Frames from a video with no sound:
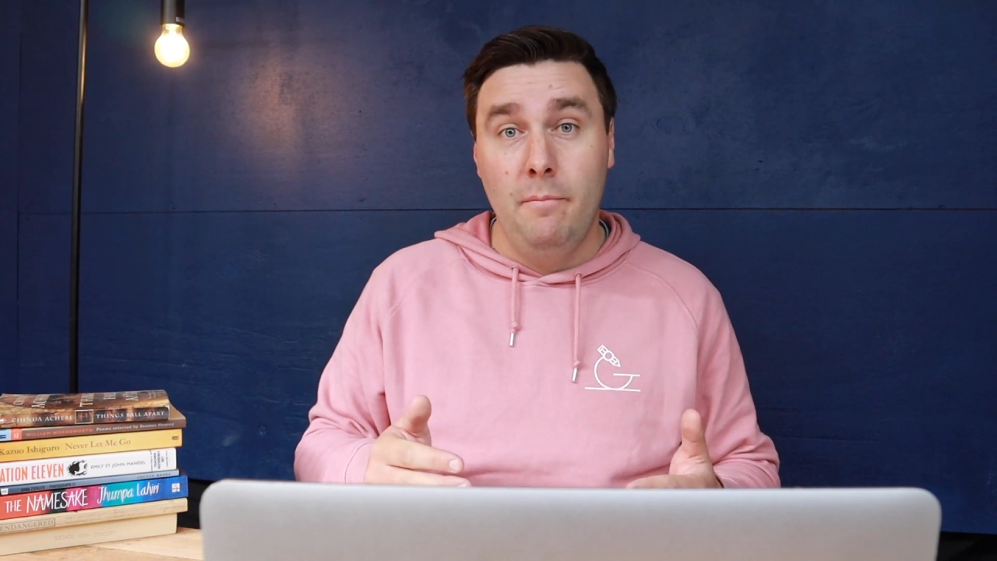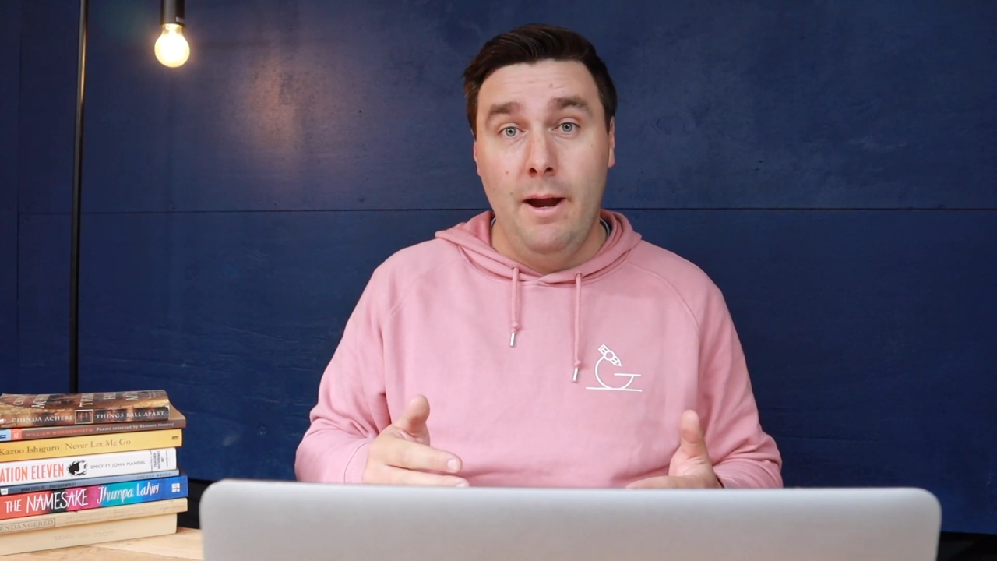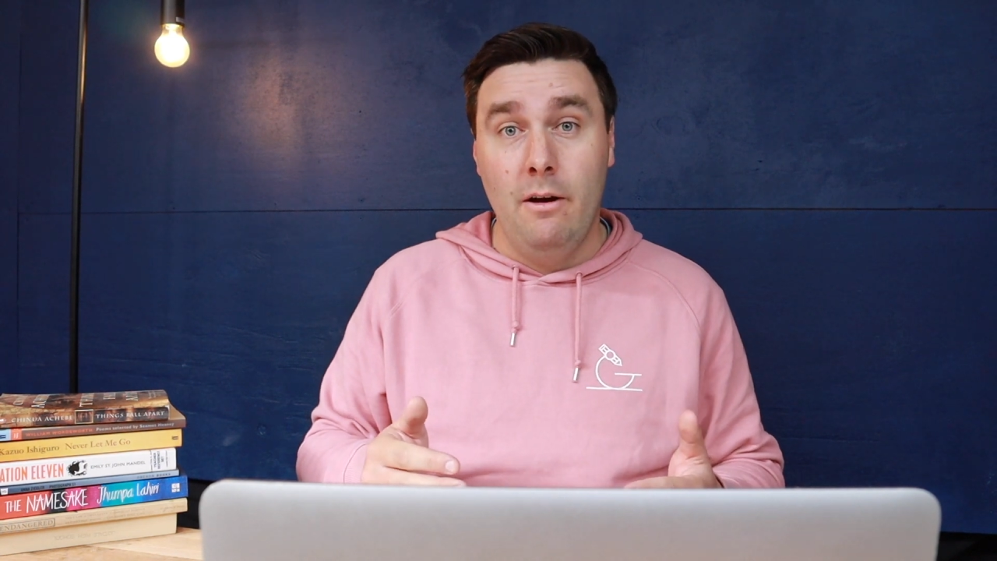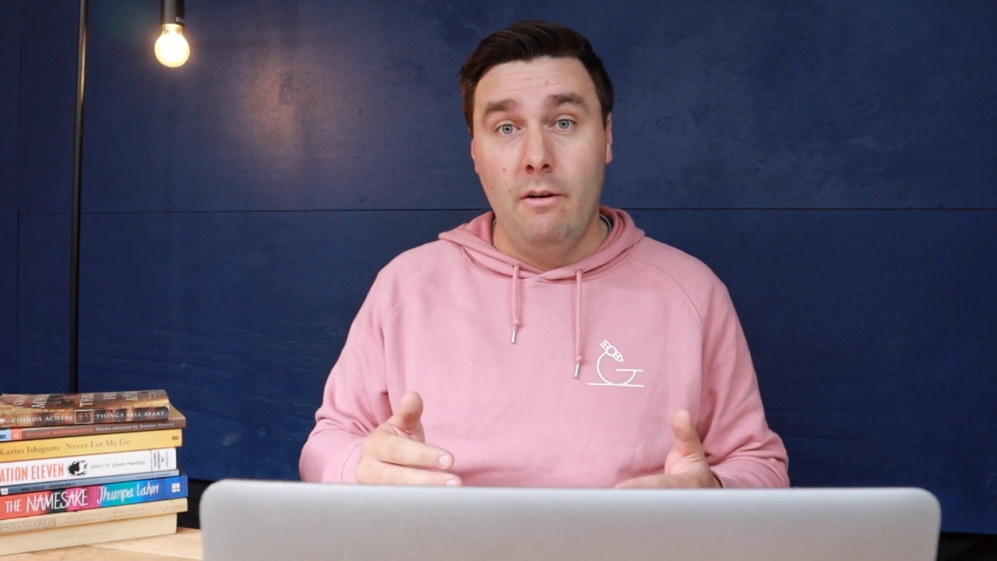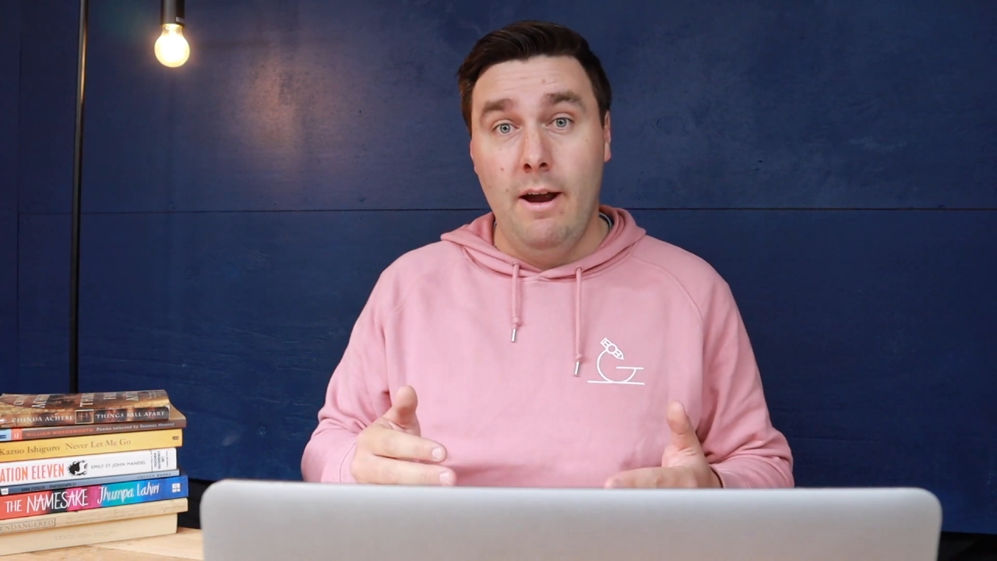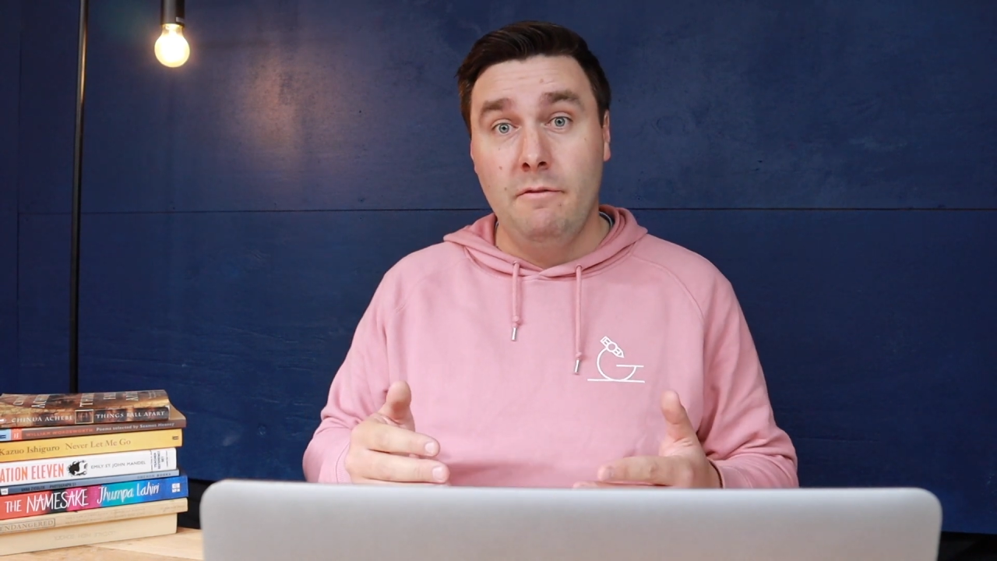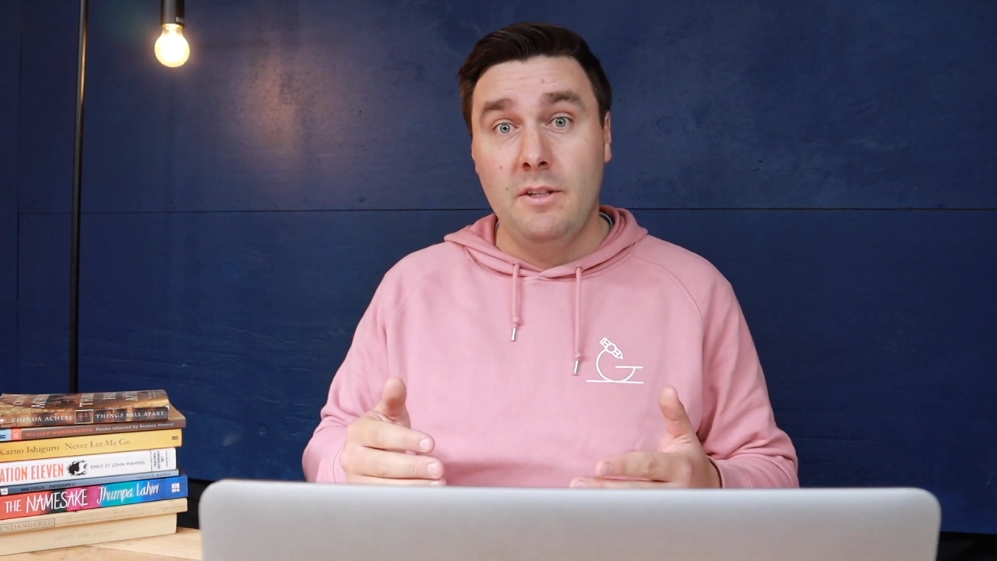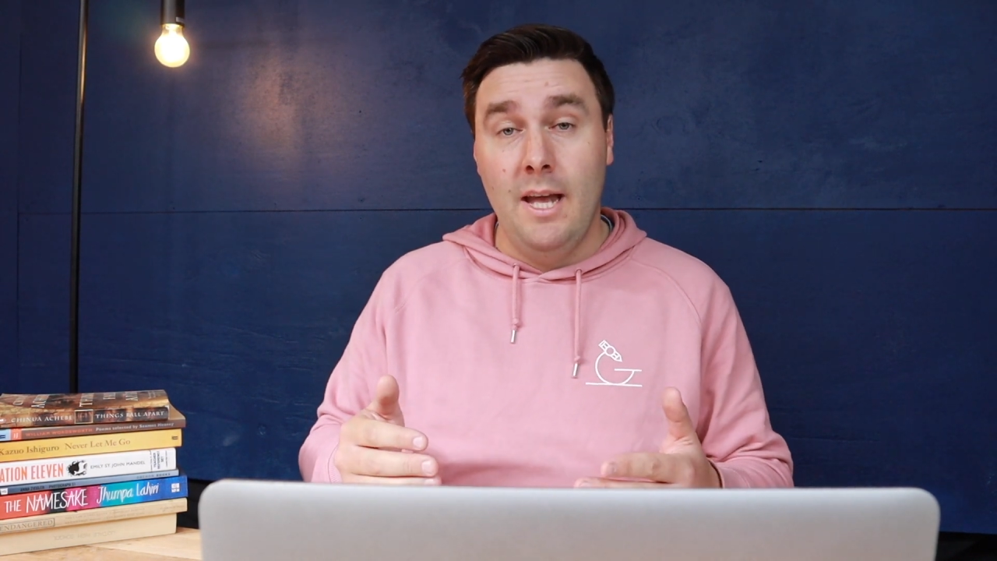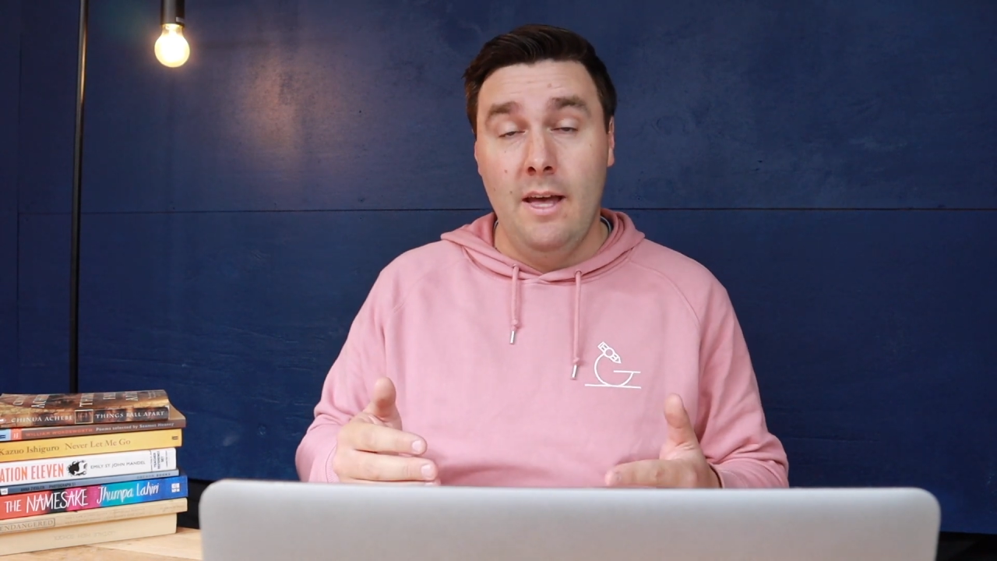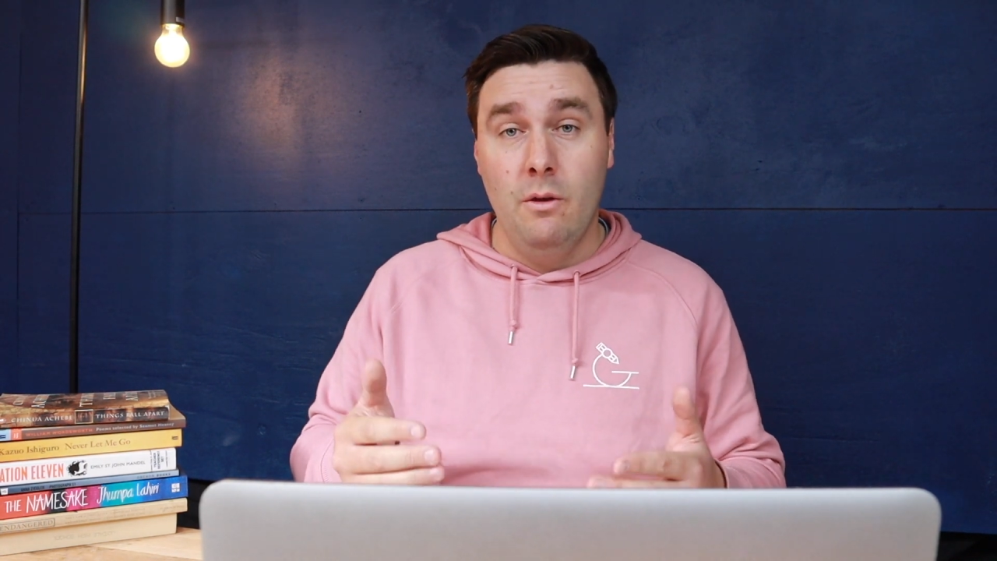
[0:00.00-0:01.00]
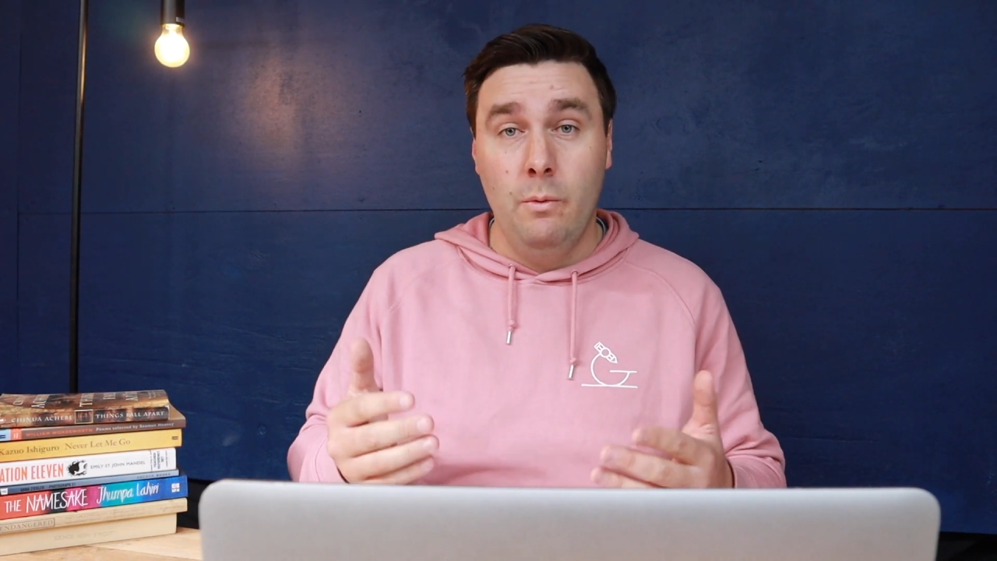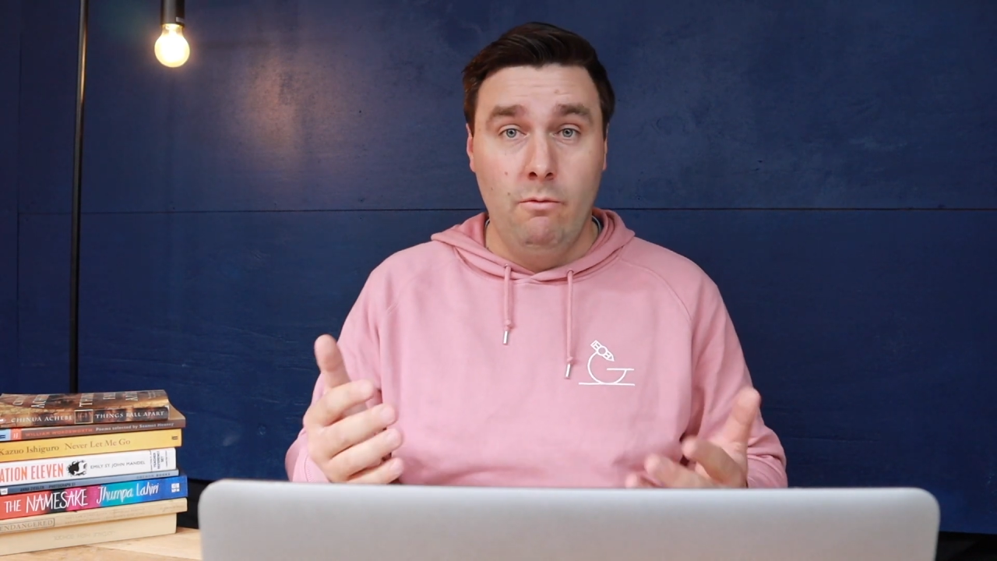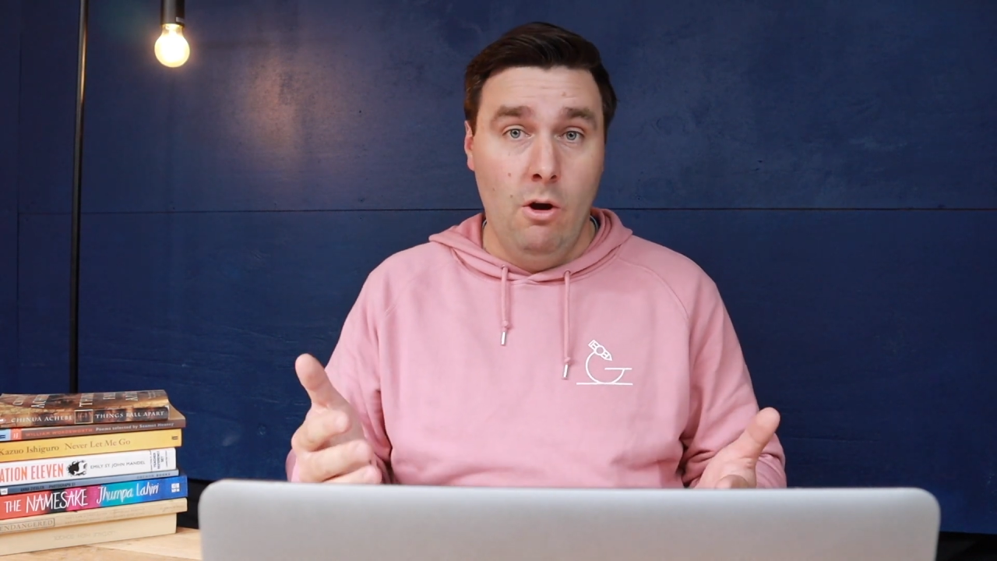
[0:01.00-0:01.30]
paragraphs that we